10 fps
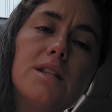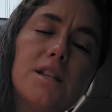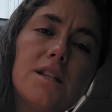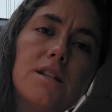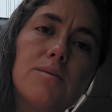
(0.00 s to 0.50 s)

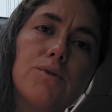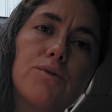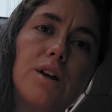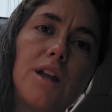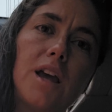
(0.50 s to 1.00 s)
systems
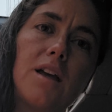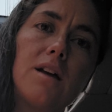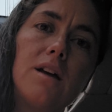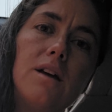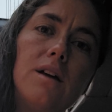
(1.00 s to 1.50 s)
running
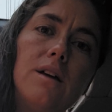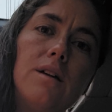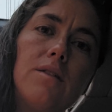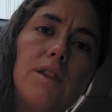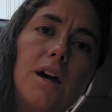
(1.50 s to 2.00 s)

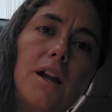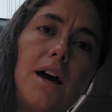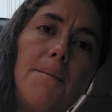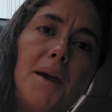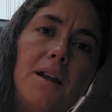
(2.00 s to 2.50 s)
that
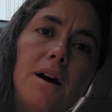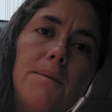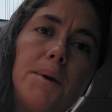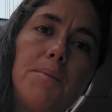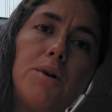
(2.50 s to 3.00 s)
I may
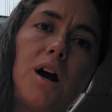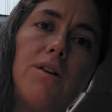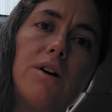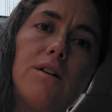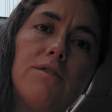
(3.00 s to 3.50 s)
not be
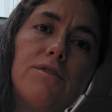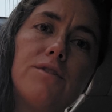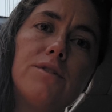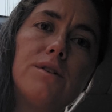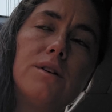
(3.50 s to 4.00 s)
proud
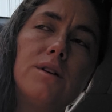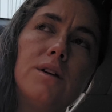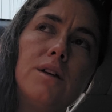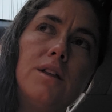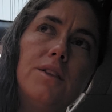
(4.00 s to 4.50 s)
of,
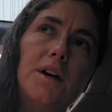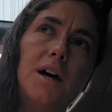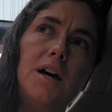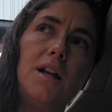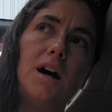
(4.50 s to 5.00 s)

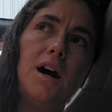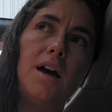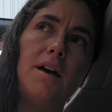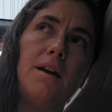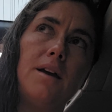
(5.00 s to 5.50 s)
that
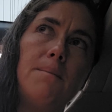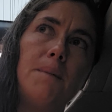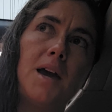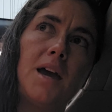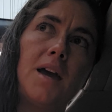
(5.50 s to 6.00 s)
I
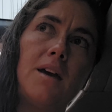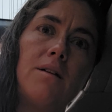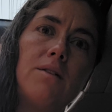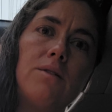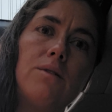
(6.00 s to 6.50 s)
may
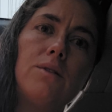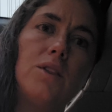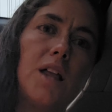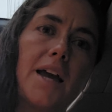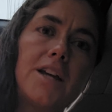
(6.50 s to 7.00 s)

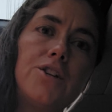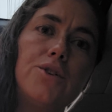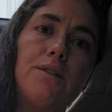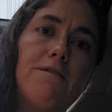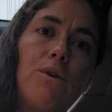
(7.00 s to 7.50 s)
like
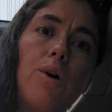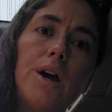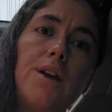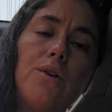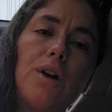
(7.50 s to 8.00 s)
to
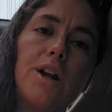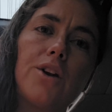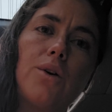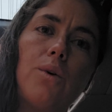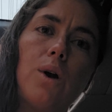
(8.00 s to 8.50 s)
avoid or
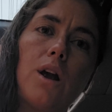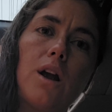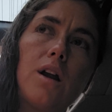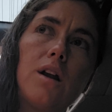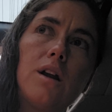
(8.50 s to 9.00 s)

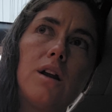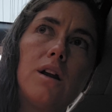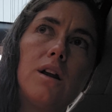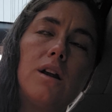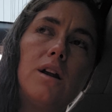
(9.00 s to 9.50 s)
ignore
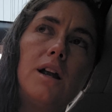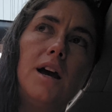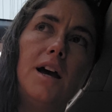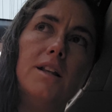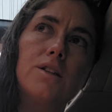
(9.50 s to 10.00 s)

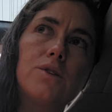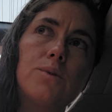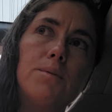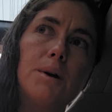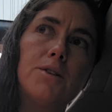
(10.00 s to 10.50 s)
and
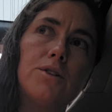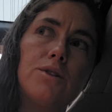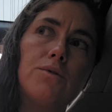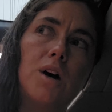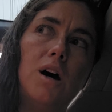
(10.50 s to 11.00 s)
sweep under
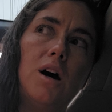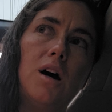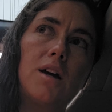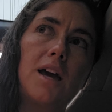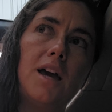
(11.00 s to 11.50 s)
the
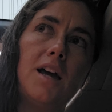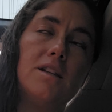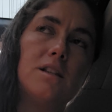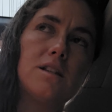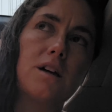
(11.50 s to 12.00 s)
rug.
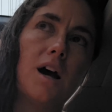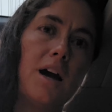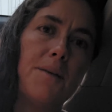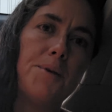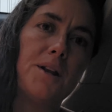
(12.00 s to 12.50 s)
And
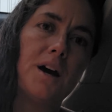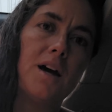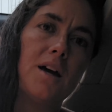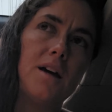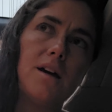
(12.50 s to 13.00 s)
I mean,
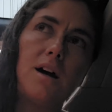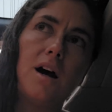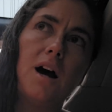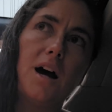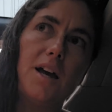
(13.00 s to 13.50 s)
I
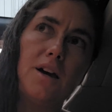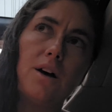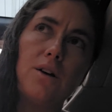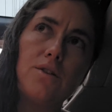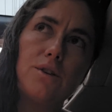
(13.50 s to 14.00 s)

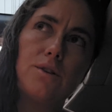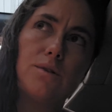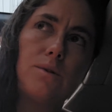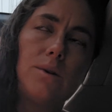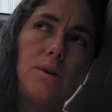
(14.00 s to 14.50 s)

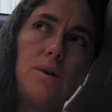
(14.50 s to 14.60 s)
also,